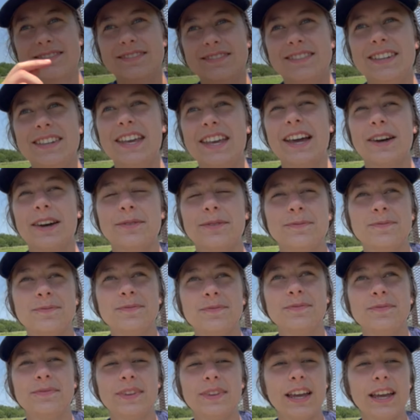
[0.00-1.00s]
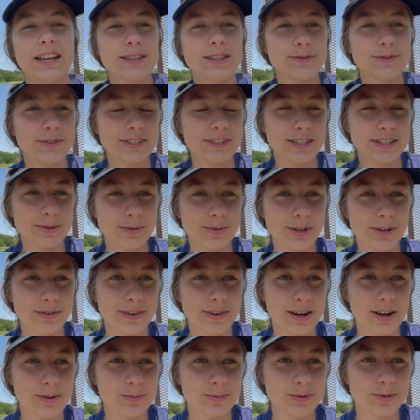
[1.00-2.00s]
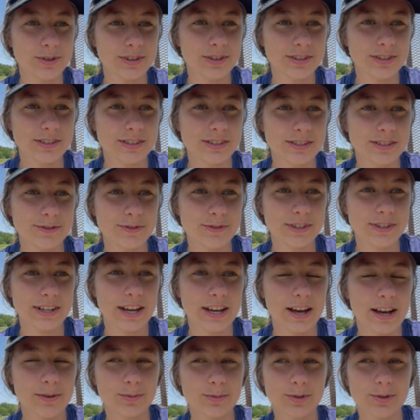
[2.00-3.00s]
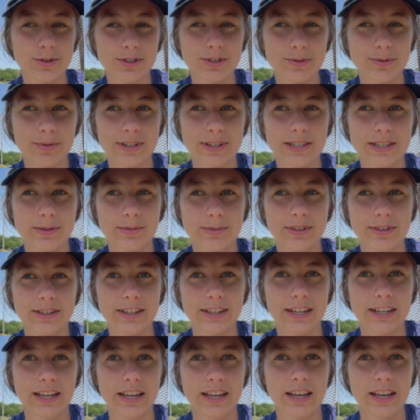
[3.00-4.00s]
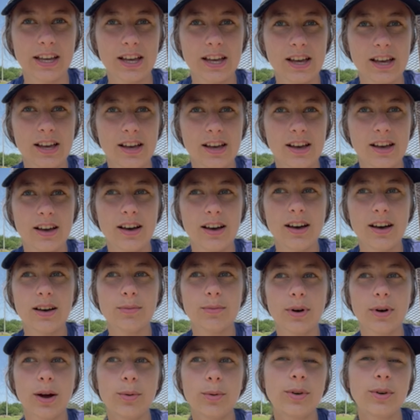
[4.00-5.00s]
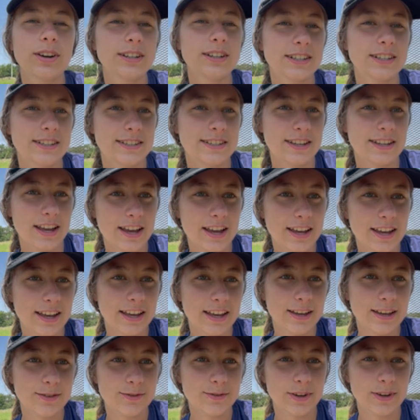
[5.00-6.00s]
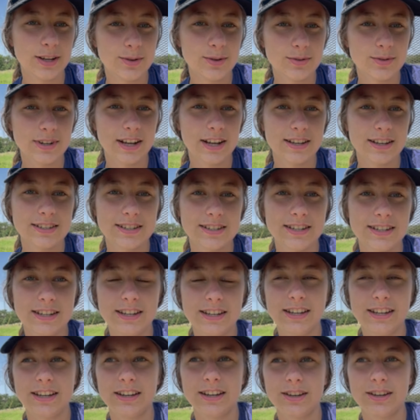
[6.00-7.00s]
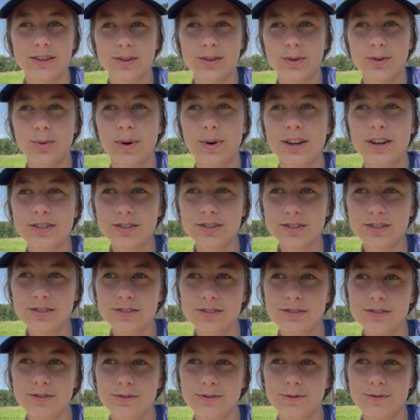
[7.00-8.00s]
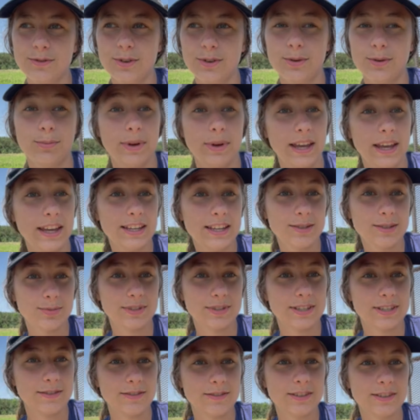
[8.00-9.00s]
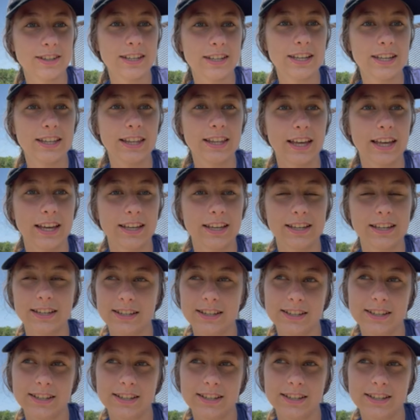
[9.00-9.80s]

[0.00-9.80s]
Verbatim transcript: yeah, it's fun to be around more. It's fun to have more responsibility. Um, I wanted to say if anyone has any questions for me specifically, like